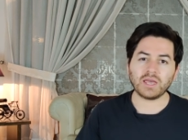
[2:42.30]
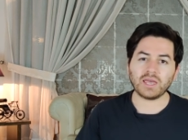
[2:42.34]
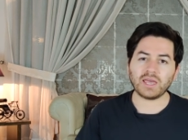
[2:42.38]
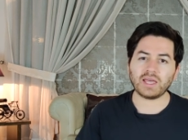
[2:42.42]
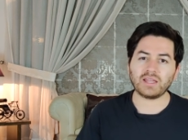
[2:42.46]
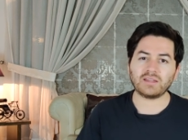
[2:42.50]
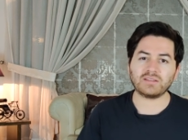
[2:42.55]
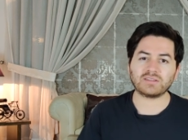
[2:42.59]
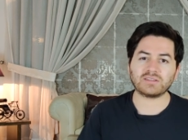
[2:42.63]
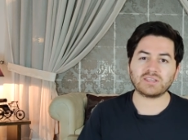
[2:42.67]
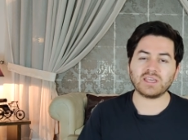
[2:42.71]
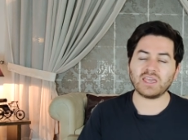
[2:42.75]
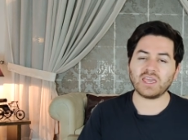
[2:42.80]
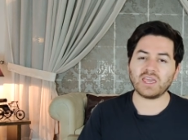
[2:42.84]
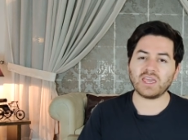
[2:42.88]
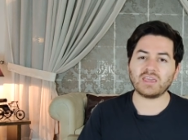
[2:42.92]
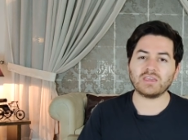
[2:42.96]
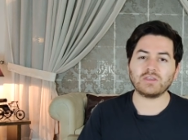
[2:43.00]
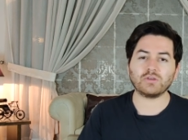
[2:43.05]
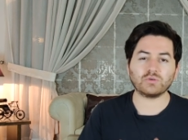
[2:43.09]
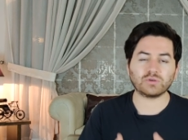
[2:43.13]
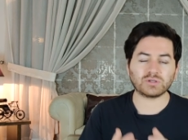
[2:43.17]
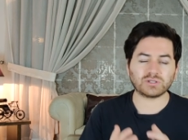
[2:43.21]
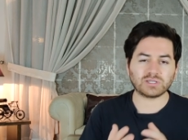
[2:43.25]
and say,
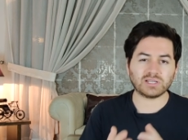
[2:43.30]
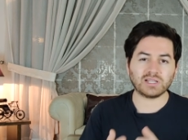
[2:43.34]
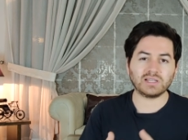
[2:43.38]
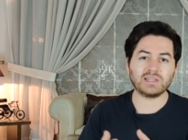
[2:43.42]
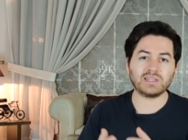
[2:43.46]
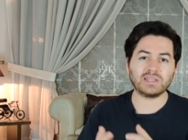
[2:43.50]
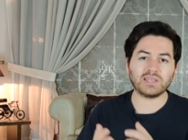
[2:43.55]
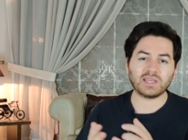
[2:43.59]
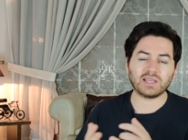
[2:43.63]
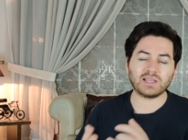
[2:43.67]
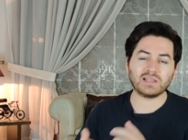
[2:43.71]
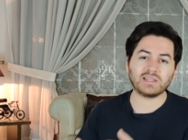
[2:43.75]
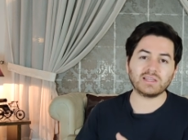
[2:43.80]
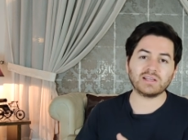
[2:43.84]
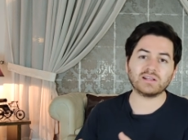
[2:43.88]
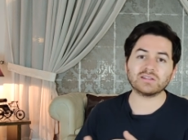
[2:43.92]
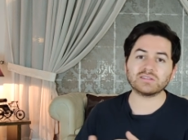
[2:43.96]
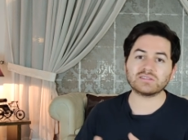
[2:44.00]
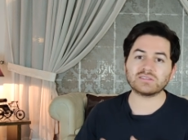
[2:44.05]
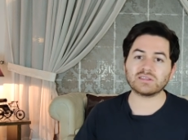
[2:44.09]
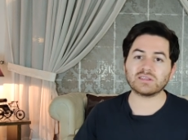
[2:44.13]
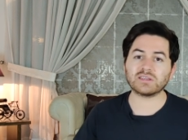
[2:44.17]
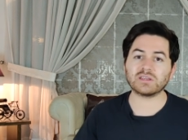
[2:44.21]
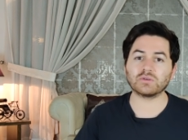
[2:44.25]
hey, you're selling
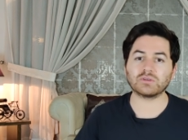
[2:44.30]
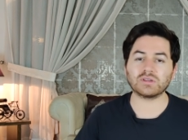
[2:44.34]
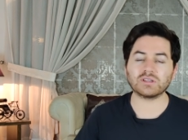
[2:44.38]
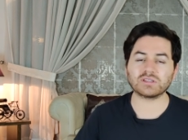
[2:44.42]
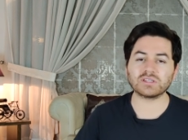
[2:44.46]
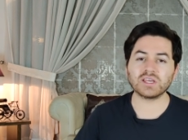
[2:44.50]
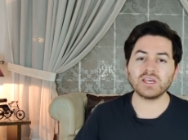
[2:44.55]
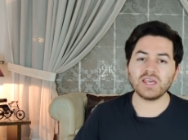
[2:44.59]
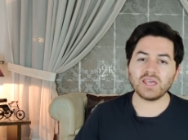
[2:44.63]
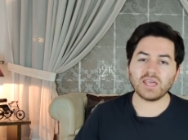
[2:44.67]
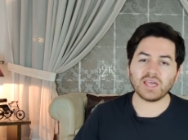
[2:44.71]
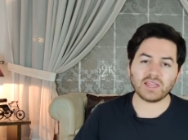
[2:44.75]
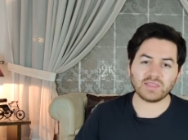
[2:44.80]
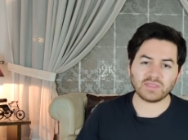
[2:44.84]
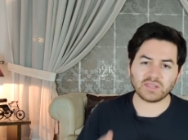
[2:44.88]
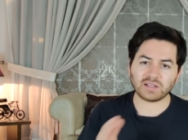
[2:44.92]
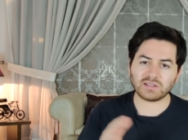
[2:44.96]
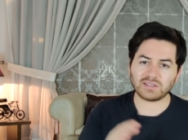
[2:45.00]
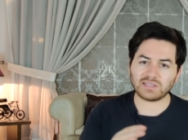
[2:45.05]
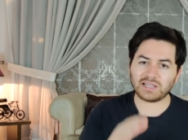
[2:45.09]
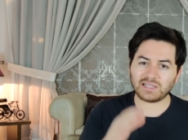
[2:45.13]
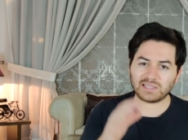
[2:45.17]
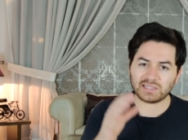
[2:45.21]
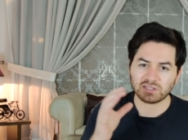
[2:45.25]
illegal securities, and
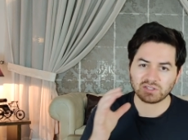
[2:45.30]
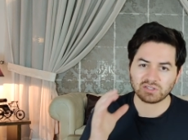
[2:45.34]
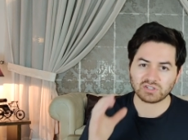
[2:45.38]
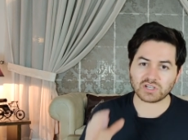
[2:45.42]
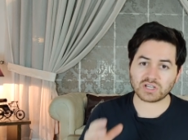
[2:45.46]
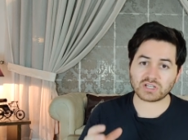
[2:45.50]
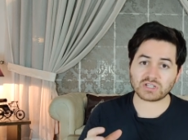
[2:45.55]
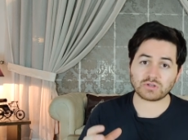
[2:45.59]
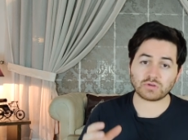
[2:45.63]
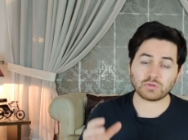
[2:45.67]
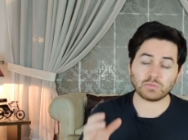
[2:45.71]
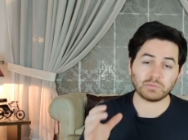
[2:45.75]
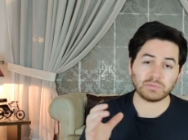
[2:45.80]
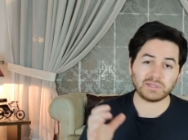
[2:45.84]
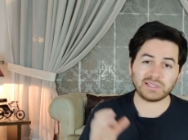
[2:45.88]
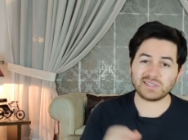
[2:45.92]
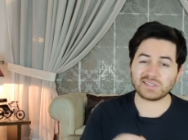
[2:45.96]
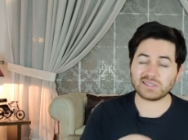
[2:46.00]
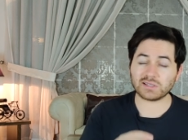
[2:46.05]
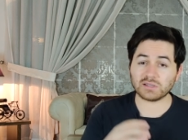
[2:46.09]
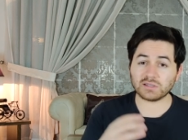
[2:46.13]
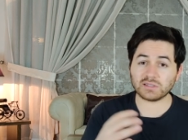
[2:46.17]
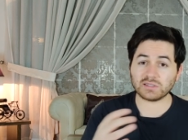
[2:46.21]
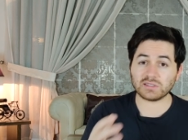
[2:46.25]
they're telling judge to
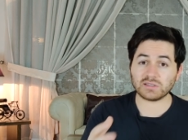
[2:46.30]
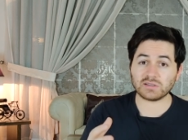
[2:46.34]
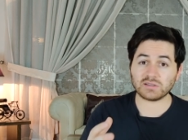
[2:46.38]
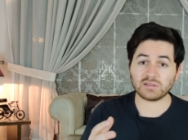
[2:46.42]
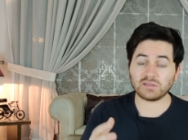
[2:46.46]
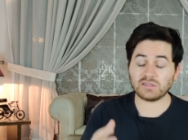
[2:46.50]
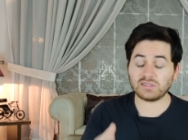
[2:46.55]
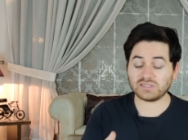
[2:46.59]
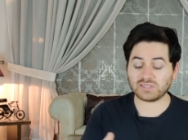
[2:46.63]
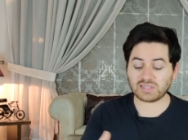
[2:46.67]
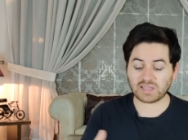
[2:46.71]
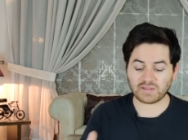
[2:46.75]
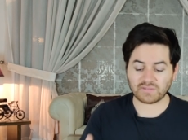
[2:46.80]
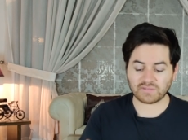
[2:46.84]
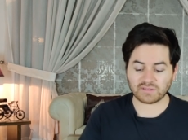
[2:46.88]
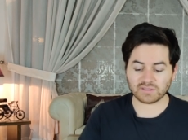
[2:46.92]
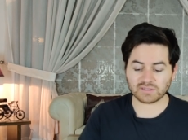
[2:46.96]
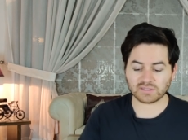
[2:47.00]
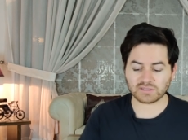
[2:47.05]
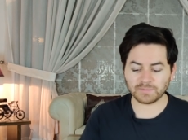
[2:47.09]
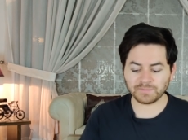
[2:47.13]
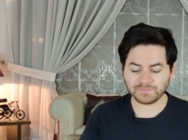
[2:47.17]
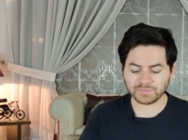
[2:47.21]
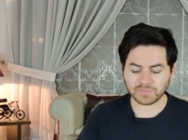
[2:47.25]
please consider this
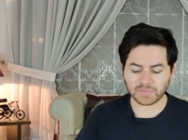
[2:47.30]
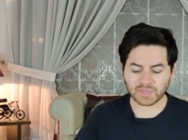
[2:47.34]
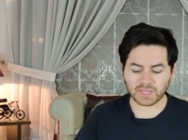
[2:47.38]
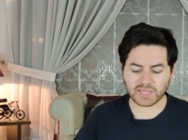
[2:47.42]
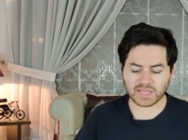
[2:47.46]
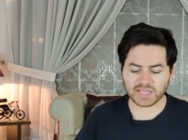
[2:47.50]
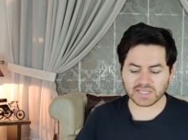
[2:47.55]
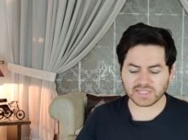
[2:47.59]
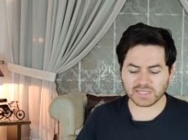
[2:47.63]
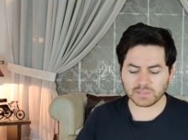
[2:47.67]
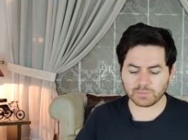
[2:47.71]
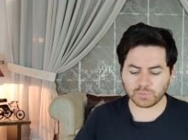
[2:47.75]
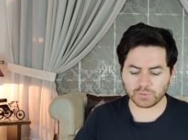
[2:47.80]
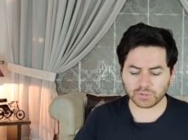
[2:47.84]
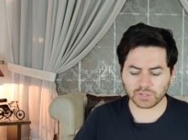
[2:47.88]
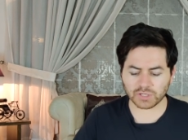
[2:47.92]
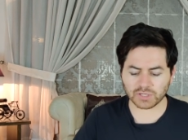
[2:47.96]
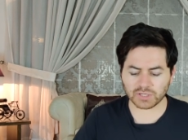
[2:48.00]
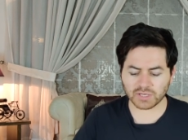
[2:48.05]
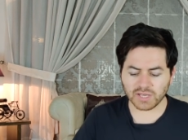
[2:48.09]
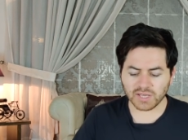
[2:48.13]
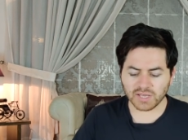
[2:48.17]
evidence. As they put it,